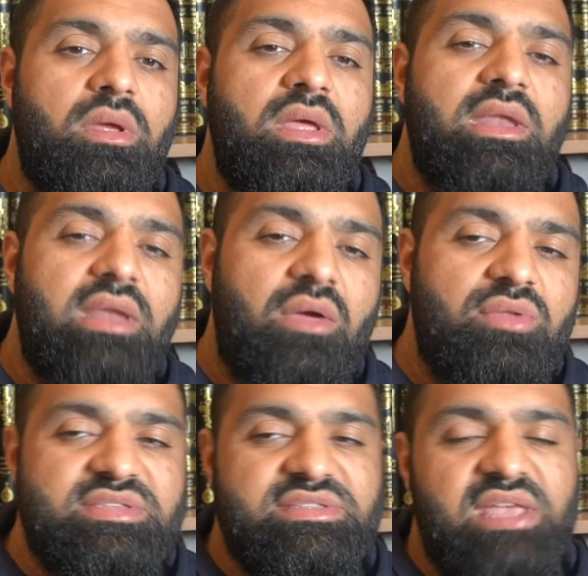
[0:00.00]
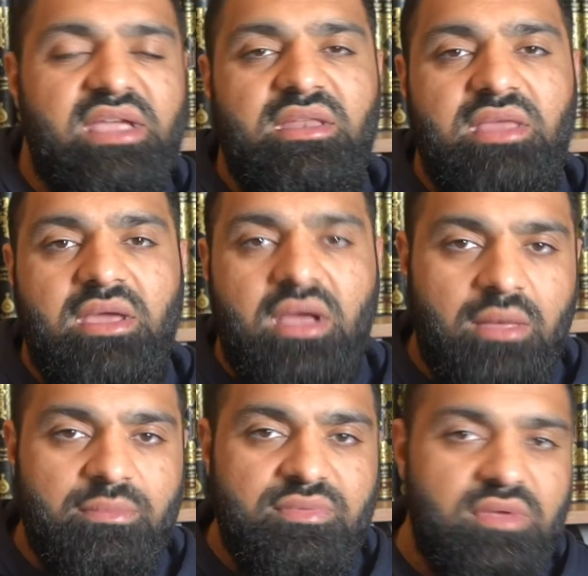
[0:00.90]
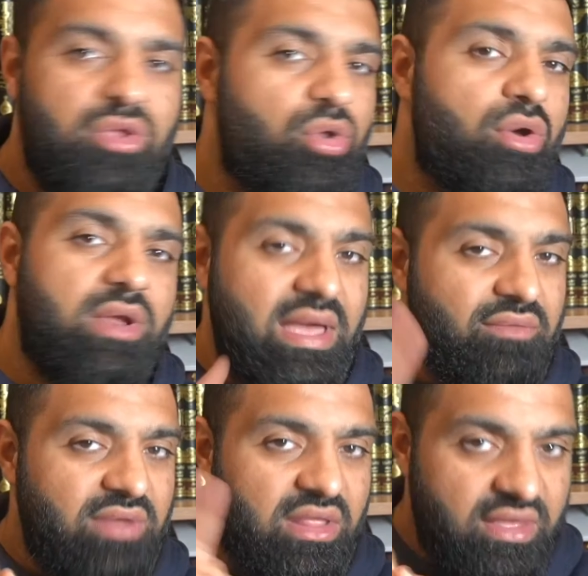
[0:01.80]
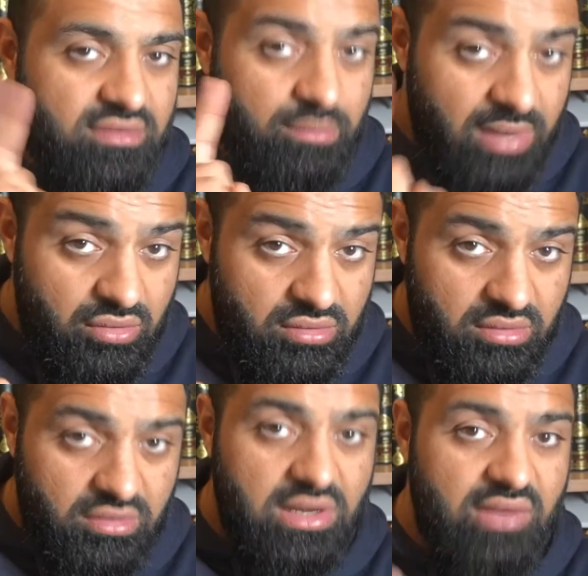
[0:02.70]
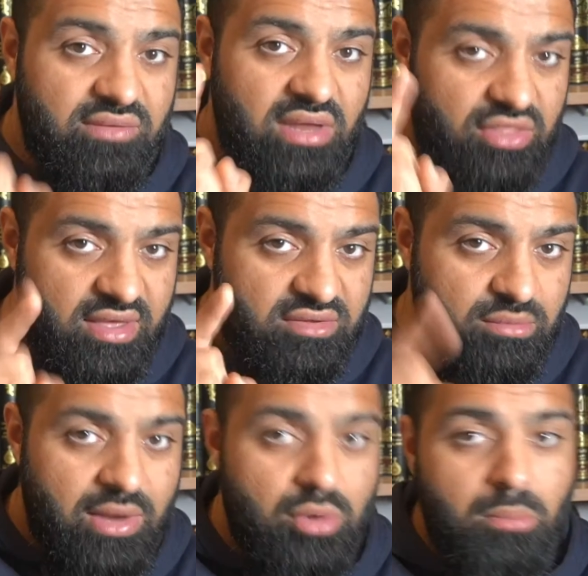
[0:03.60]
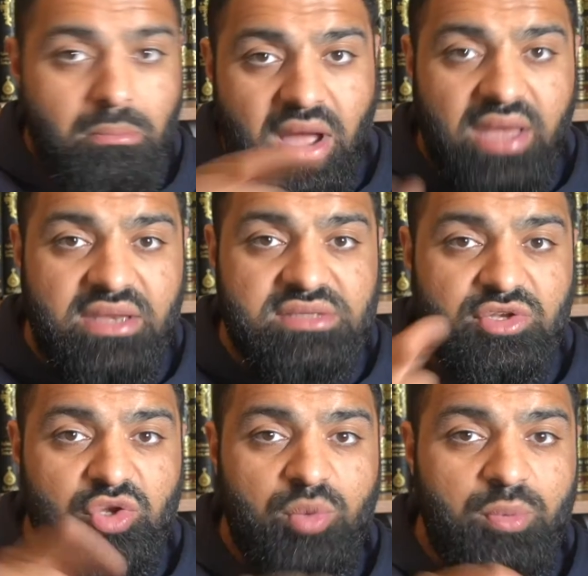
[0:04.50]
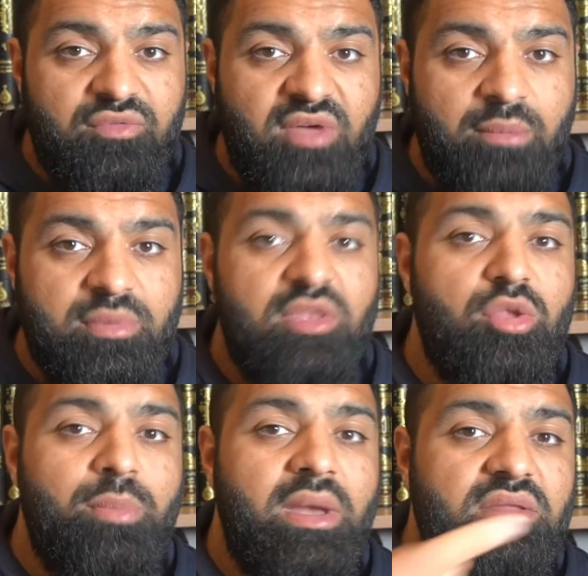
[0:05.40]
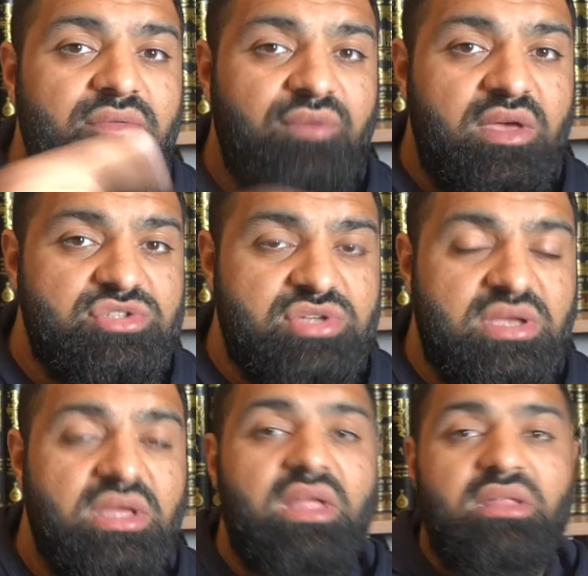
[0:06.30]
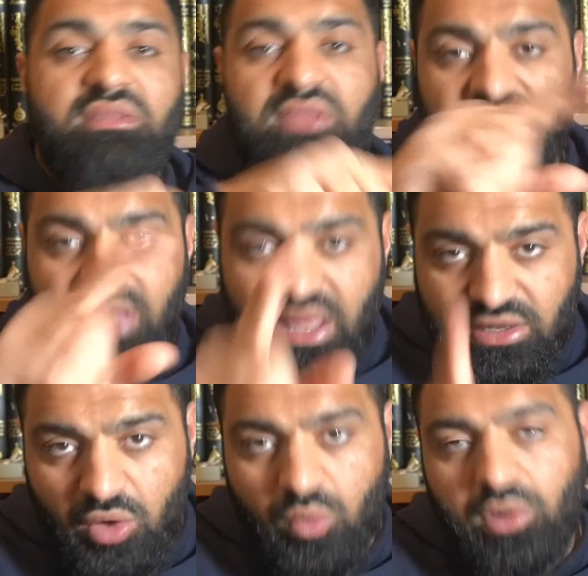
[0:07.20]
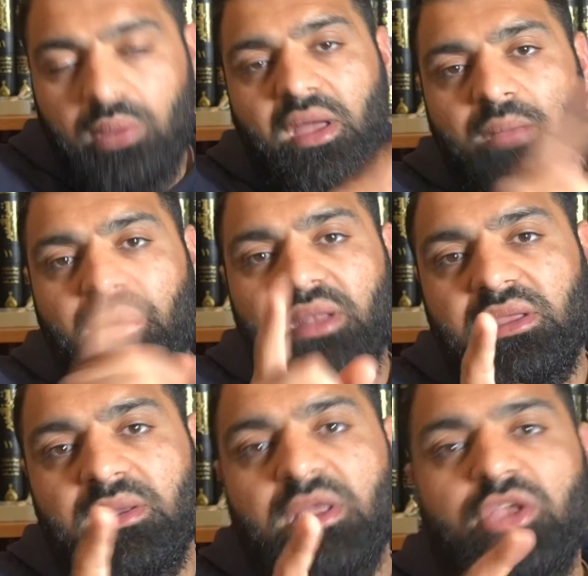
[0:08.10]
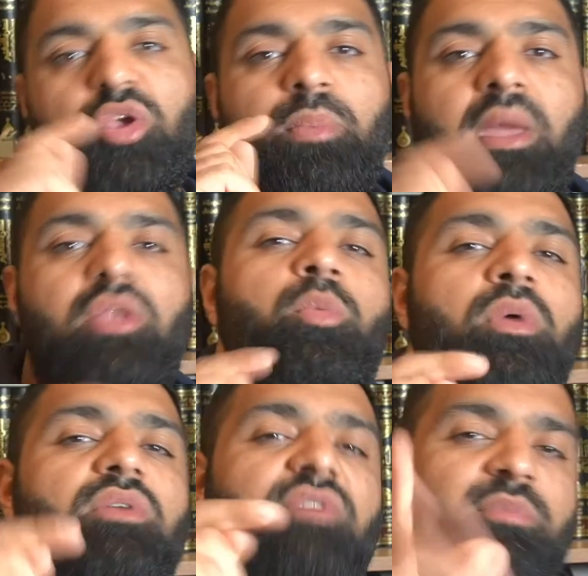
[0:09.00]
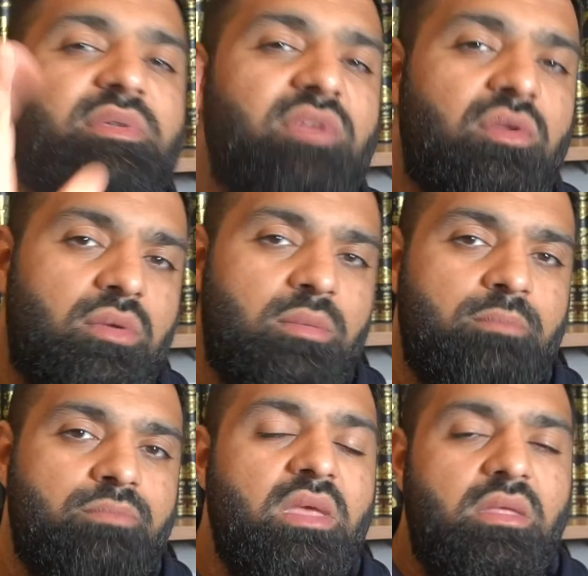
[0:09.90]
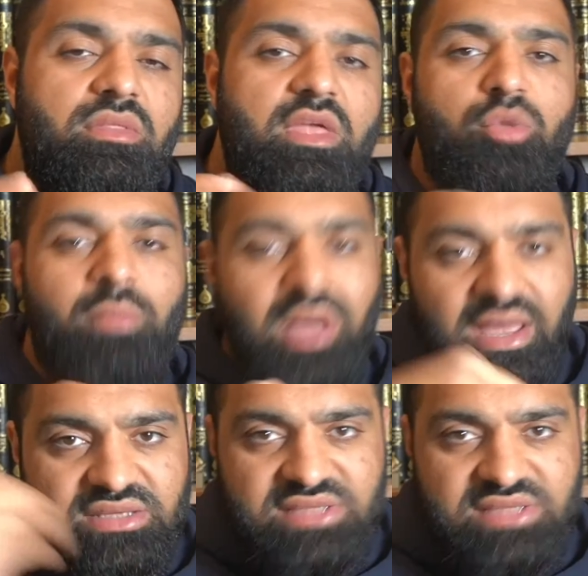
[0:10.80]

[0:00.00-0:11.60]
Now the second year comes, you're not going to have £10,000. You're going to have £10,000 minus the 2.5% you paid in the first year. Then that total amount of money you pay 2.5% on. Then you minus that